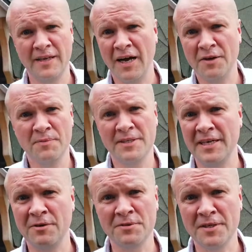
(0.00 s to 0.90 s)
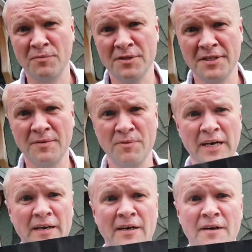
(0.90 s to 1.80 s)
I hope this helps someone
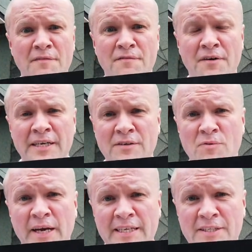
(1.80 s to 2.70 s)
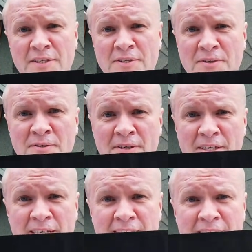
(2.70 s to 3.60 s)
somewhere find a way to
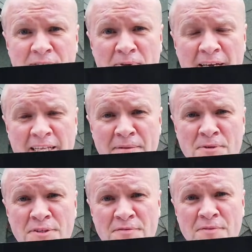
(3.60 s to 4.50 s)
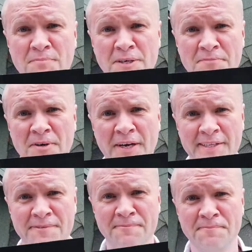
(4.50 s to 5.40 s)
display their beautiful bus blind.